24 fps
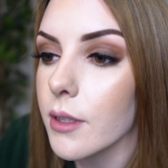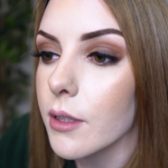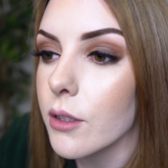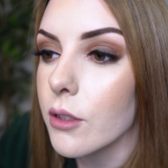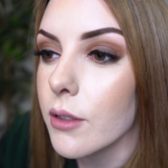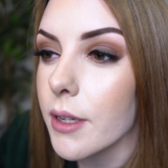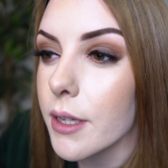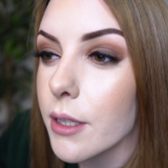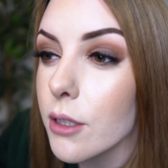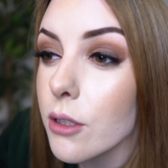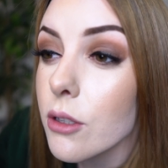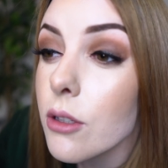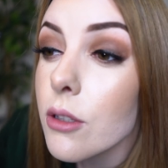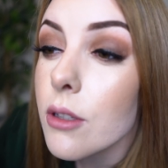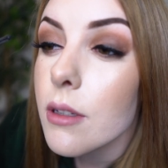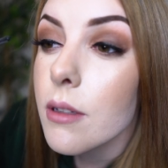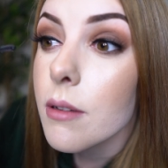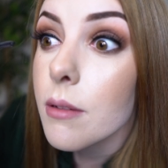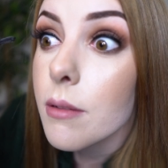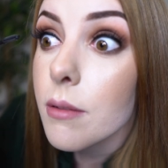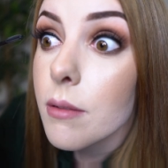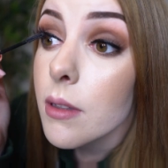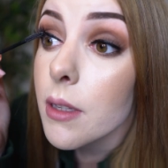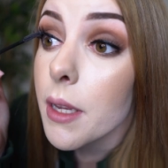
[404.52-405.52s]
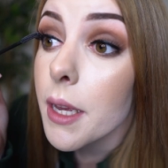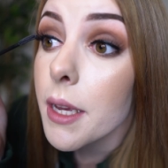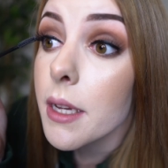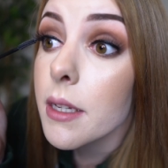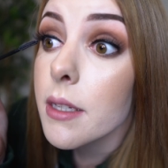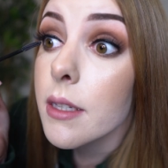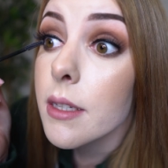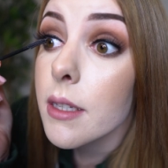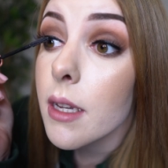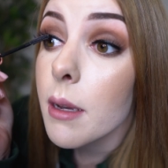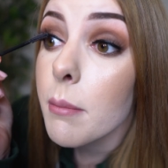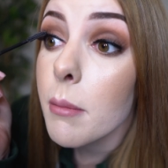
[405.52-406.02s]
So I just take
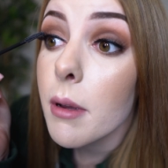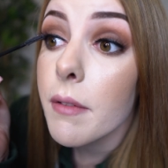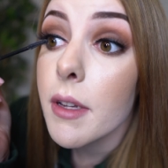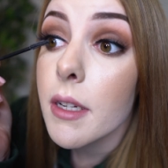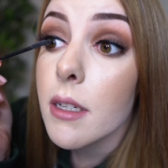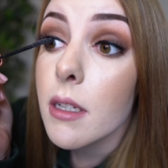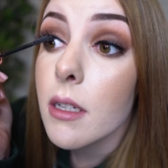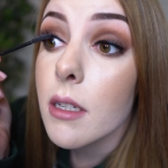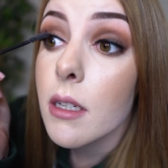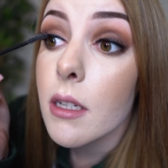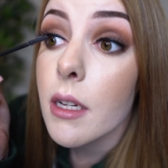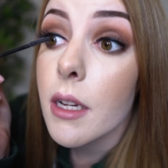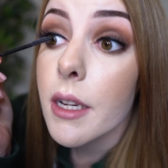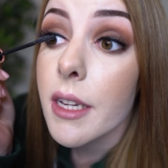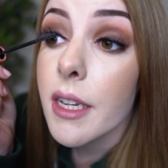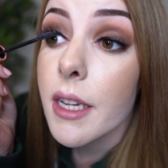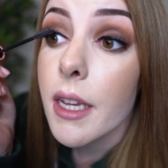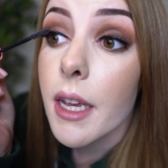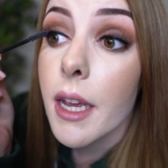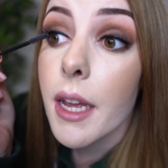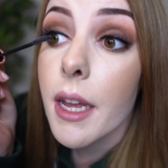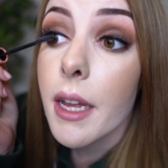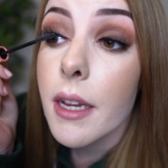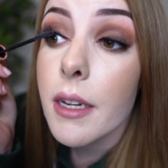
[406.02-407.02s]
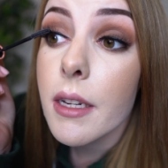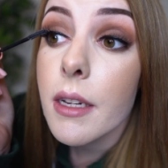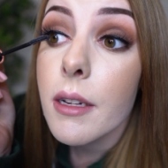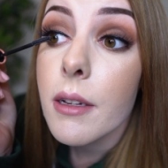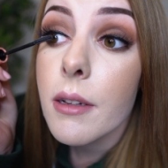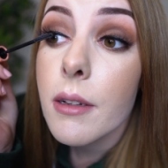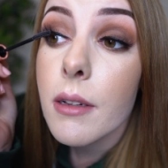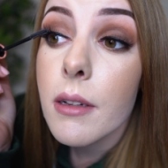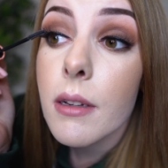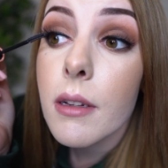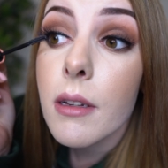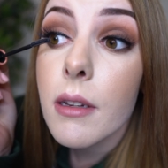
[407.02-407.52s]
some of it again,
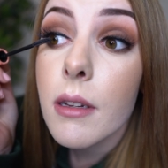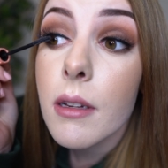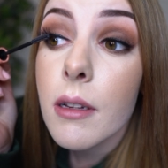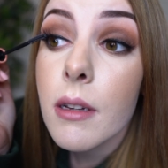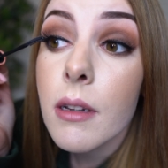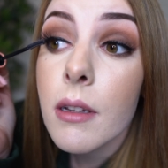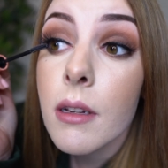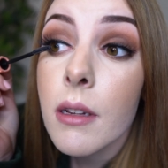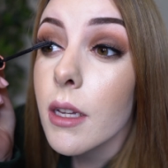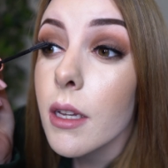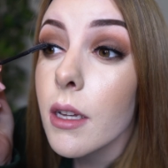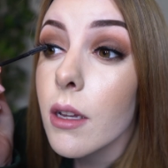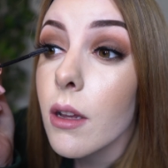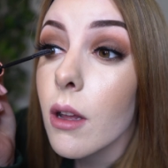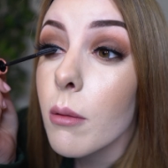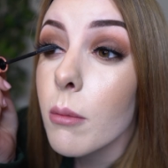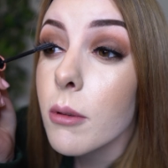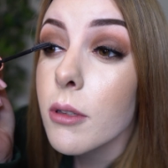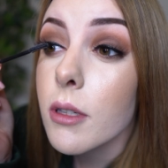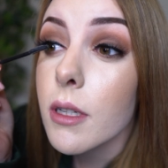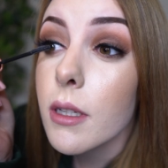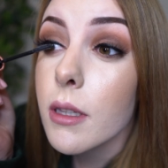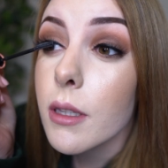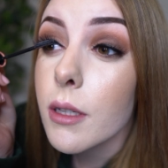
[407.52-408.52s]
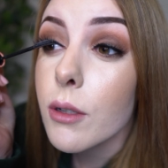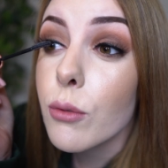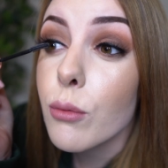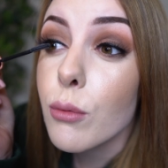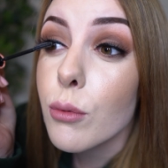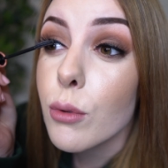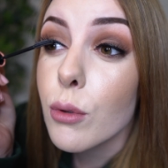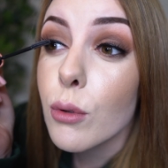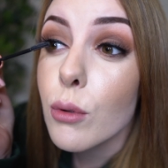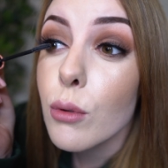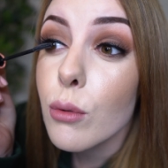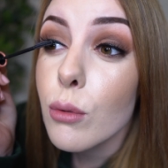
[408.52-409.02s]
almost in the
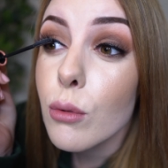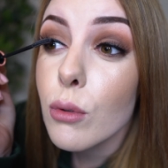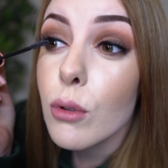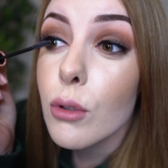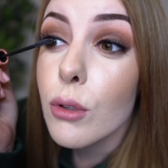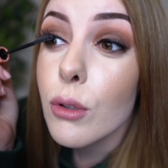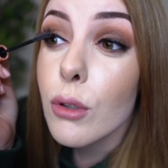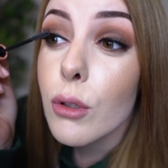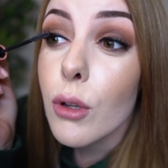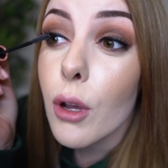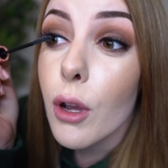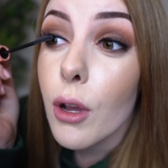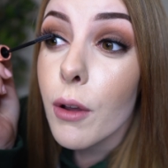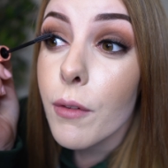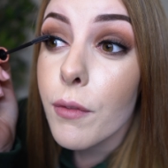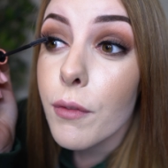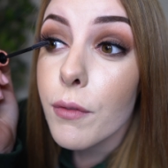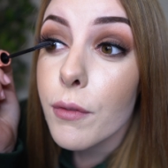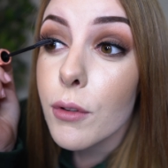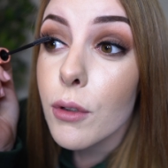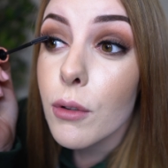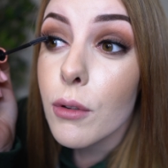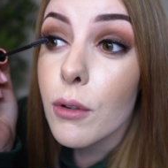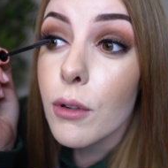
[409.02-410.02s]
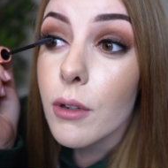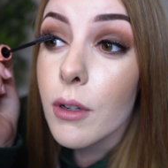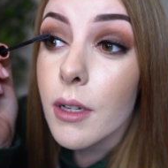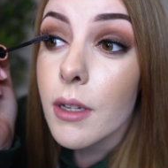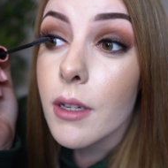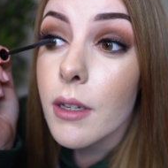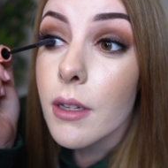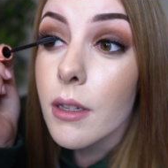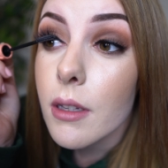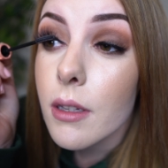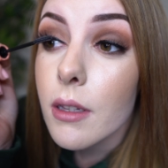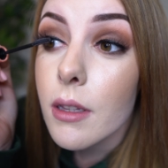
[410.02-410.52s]
roots of your
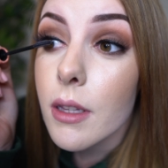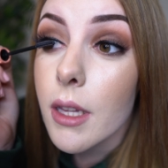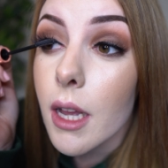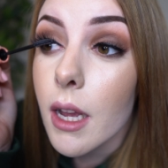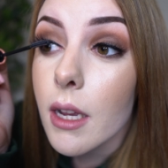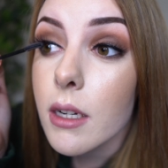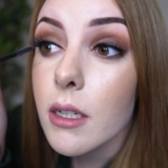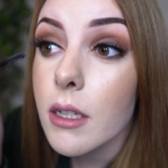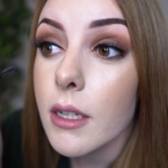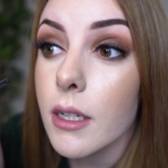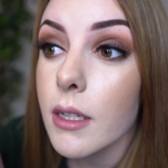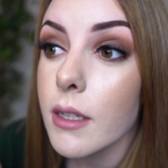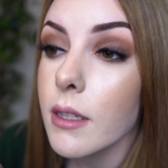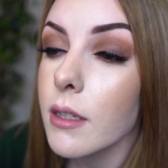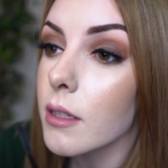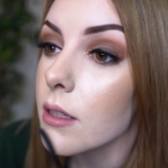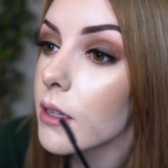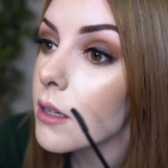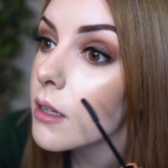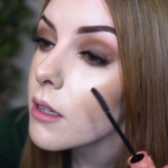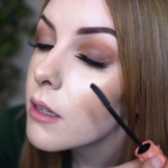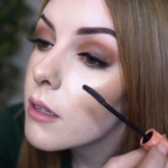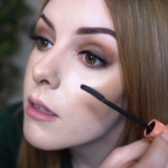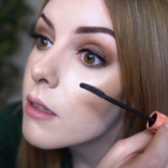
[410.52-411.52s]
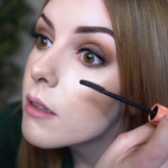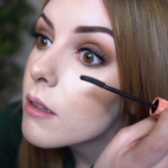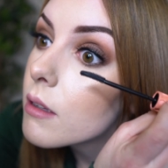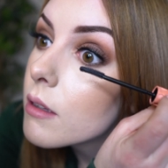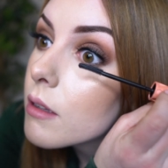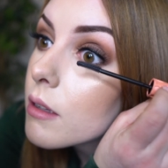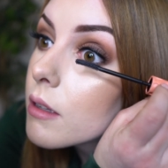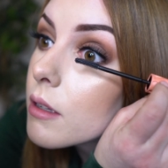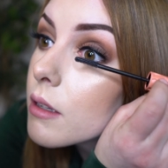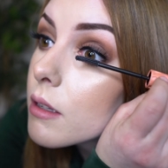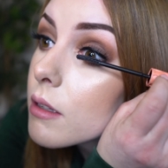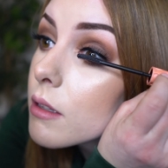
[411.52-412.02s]
lashes,
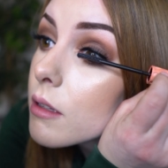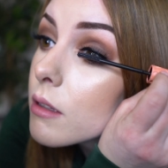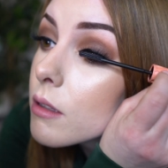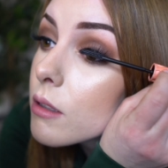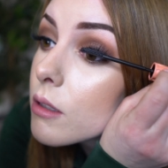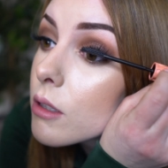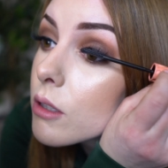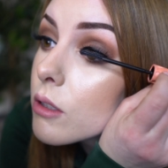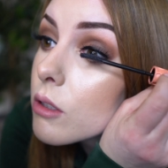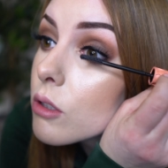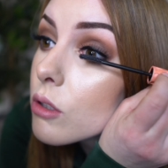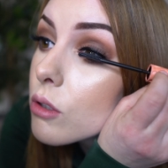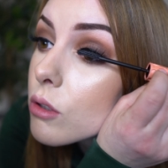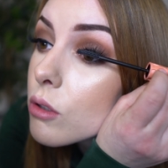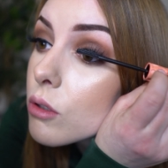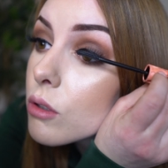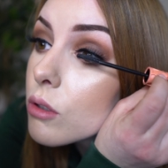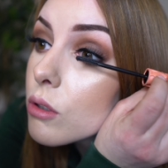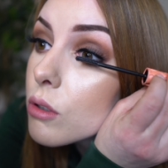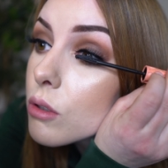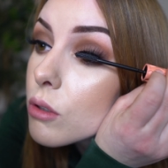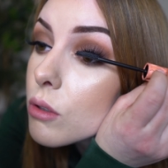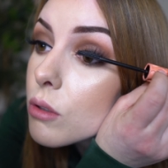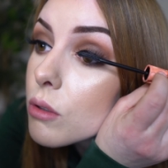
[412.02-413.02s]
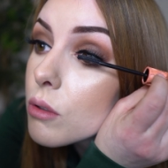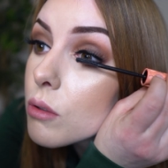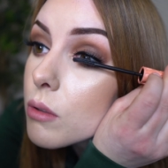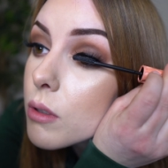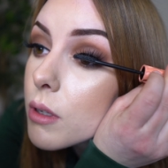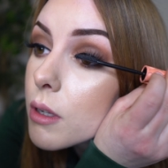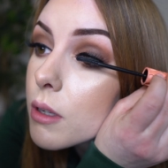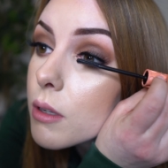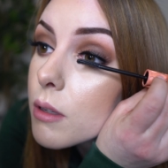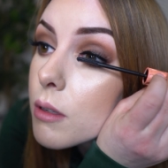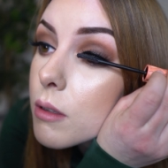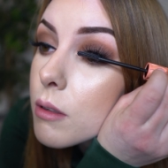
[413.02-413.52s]
just
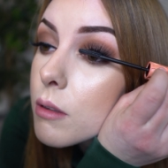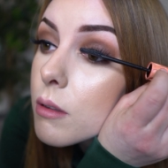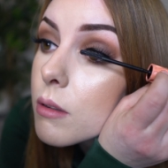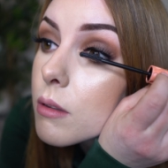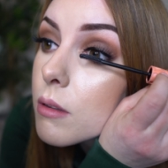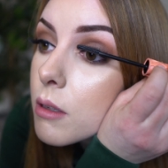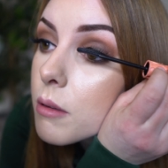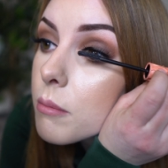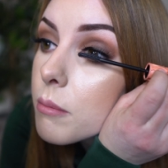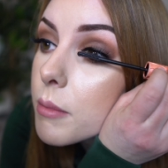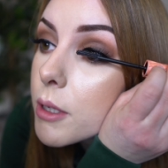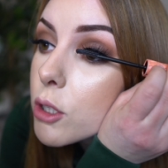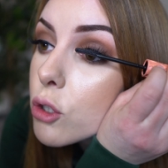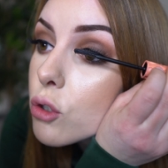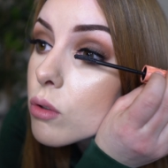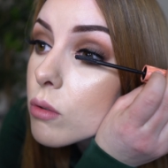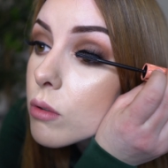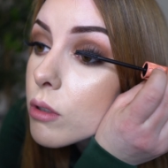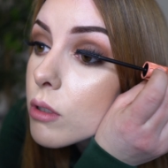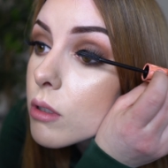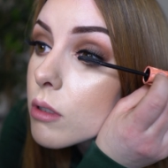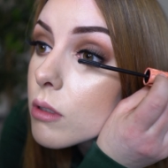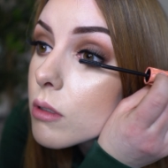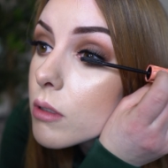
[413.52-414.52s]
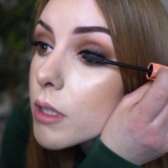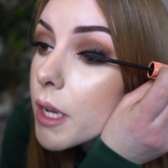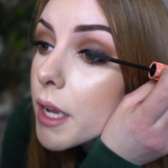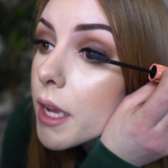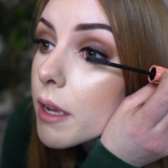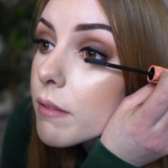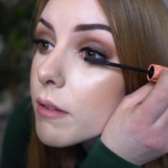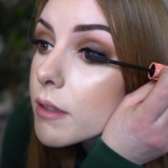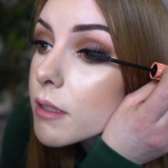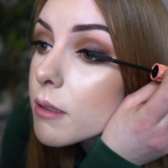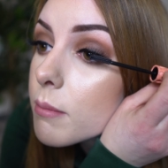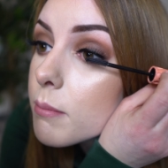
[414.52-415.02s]
to make sure you
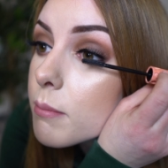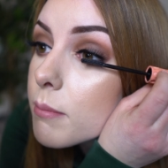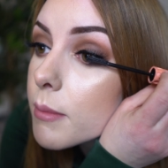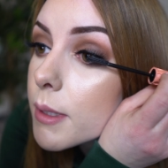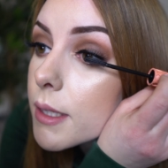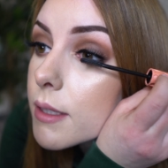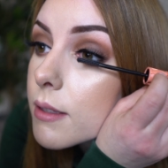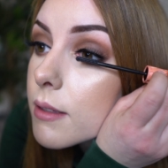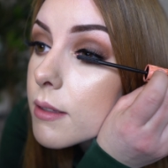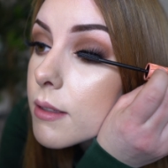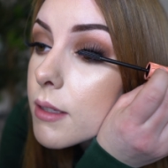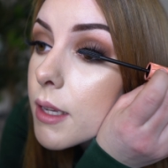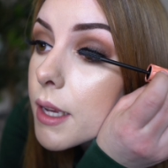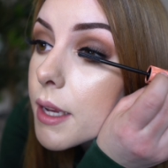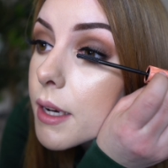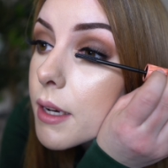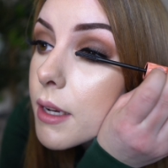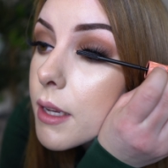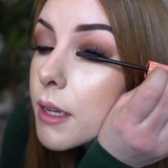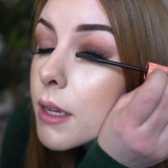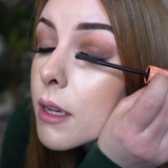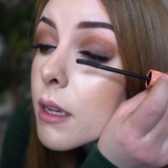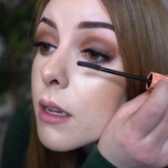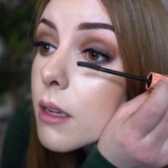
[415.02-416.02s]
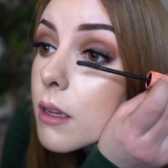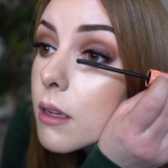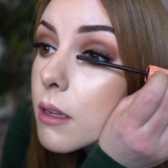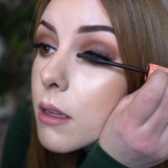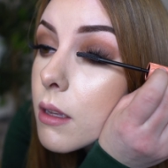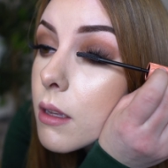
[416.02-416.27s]
haven't missed any